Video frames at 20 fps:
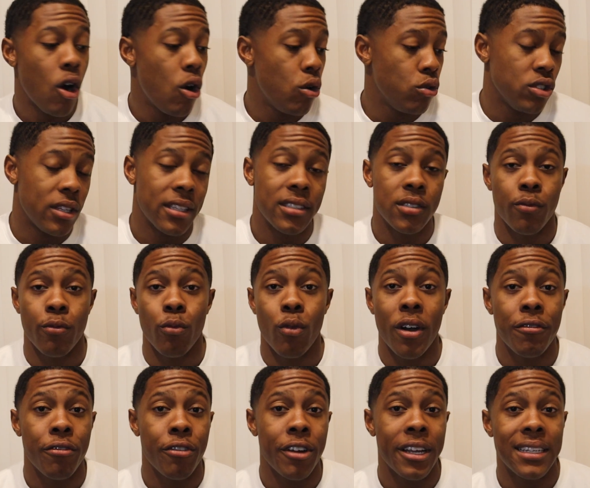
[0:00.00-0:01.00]
Oh, this
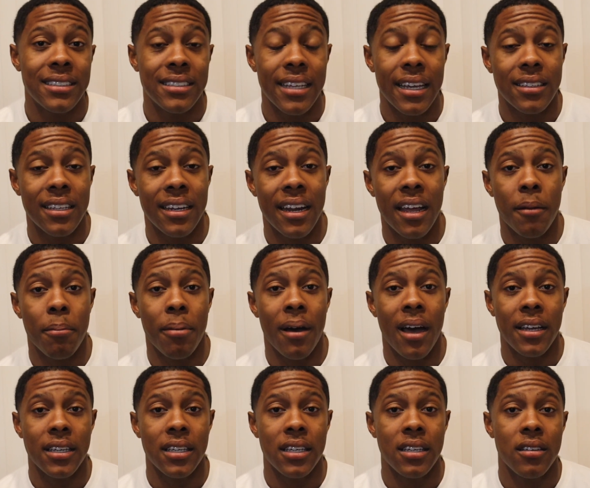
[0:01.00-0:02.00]
one friend is acting out of
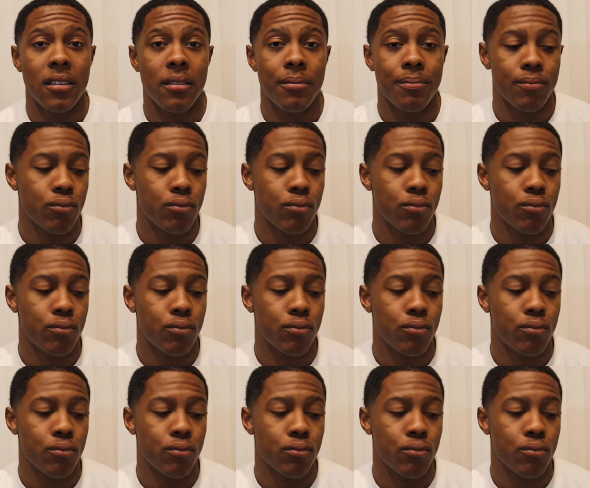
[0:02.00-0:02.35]
pocket.